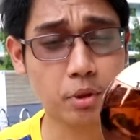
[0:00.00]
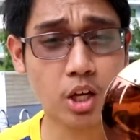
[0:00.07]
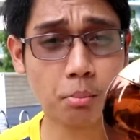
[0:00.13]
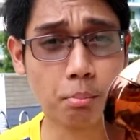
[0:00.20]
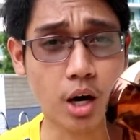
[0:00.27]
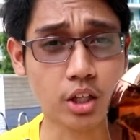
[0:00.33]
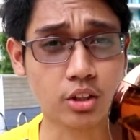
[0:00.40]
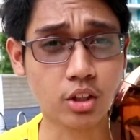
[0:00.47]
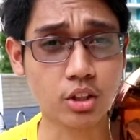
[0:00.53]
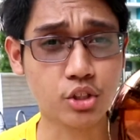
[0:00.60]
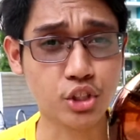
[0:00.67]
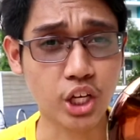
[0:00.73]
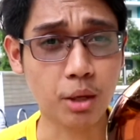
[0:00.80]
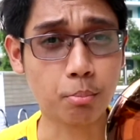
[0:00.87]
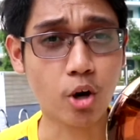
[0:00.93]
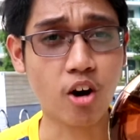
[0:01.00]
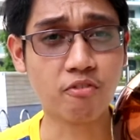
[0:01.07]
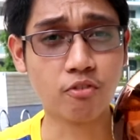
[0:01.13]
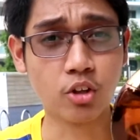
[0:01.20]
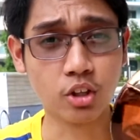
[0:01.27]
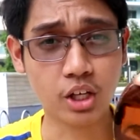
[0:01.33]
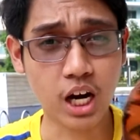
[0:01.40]
bottle shape of
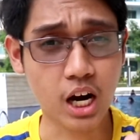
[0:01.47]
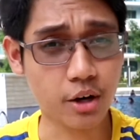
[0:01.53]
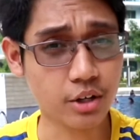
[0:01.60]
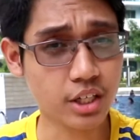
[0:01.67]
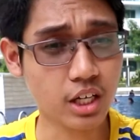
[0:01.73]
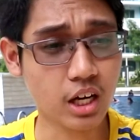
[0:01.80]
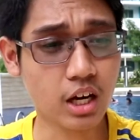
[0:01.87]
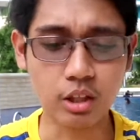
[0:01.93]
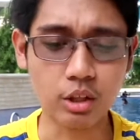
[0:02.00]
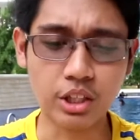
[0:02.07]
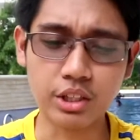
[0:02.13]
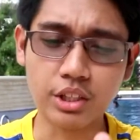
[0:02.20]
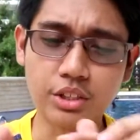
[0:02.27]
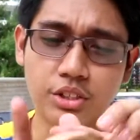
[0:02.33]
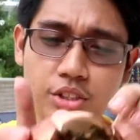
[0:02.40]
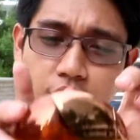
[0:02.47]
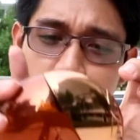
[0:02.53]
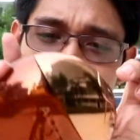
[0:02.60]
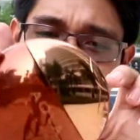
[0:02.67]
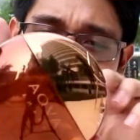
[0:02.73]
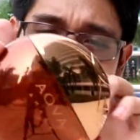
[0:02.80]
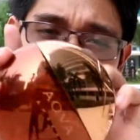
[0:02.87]
Bvlgari. It is
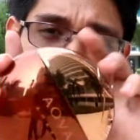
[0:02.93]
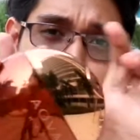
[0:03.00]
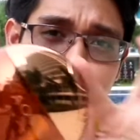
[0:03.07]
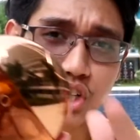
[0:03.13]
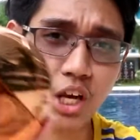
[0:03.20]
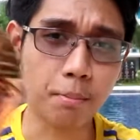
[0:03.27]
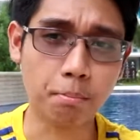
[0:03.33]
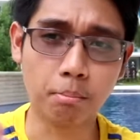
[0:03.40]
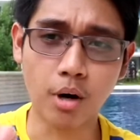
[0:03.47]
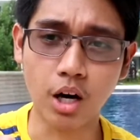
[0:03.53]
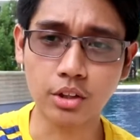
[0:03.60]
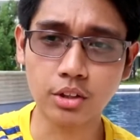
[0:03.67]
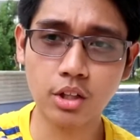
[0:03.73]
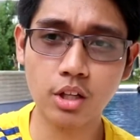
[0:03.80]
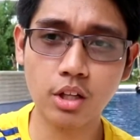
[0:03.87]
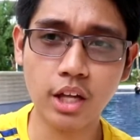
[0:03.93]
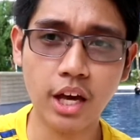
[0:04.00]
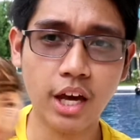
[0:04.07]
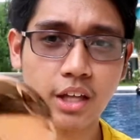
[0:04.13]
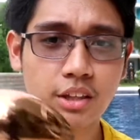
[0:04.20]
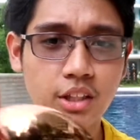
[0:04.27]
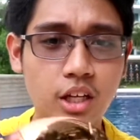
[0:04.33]
a round shaped bottle,
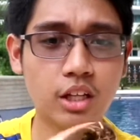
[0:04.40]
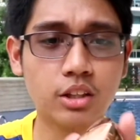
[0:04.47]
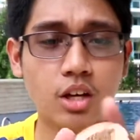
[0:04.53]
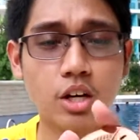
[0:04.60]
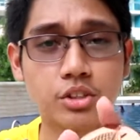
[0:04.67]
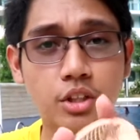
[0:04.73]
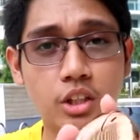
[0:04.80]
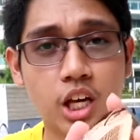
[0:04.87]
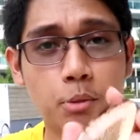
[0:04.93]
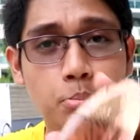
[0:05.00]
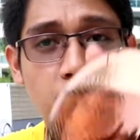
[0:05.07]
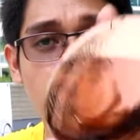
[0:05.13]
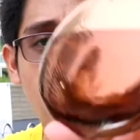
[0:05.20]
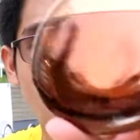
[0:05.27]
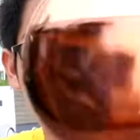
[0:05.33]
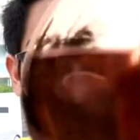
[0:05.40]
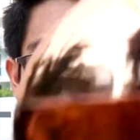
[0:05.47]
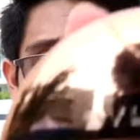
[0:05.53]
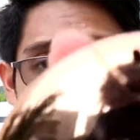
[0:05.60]
and the nozzle can be found here